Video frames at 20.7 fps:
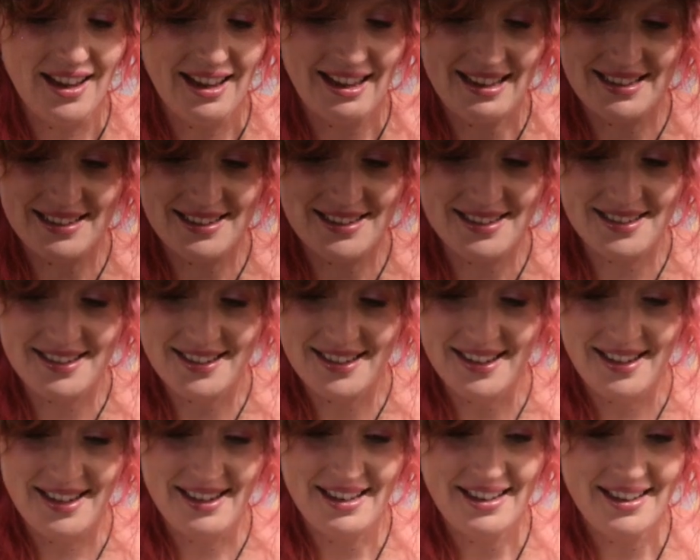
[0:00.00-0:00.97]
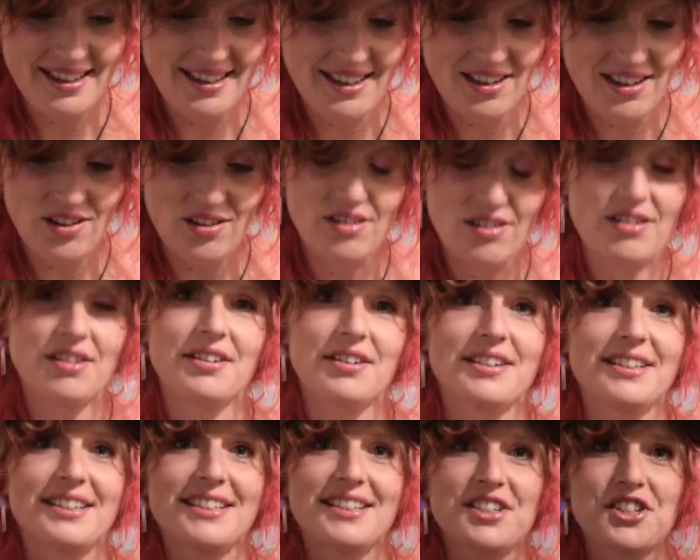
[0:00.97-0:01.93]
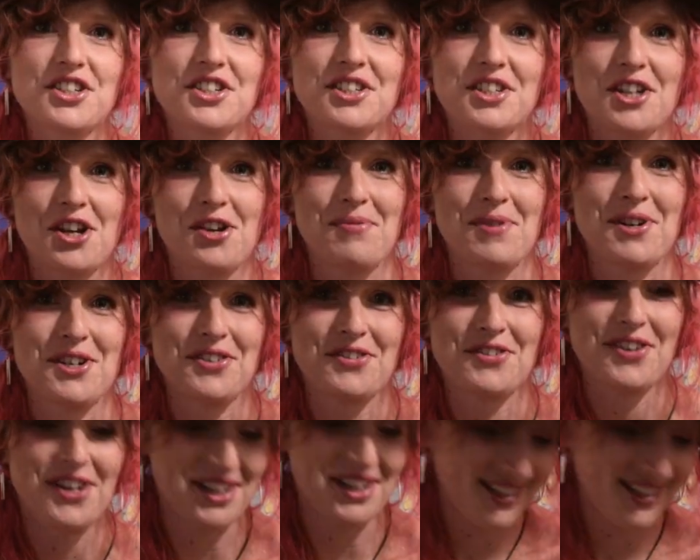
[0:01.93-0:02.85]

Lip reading: It's just so much fun.